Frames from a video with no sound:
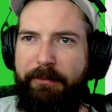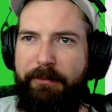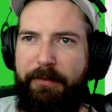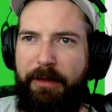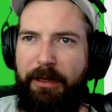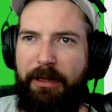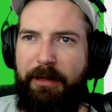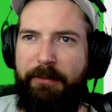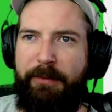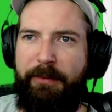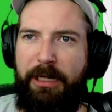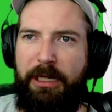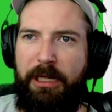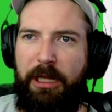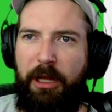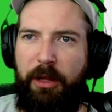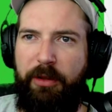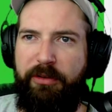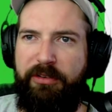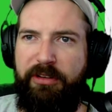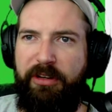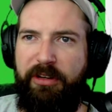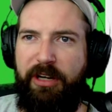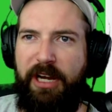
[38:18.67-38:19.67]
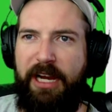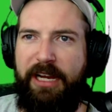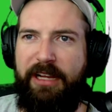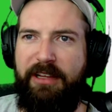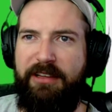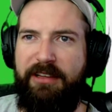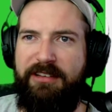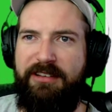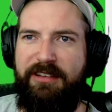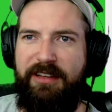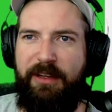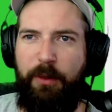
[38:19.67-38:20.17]
a little bit closer, I can
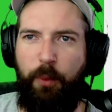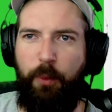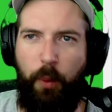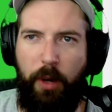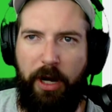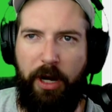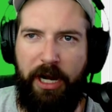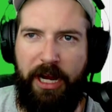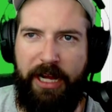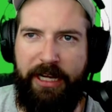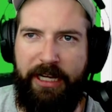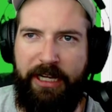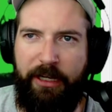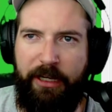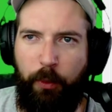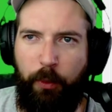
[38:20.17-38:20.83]
see where I need to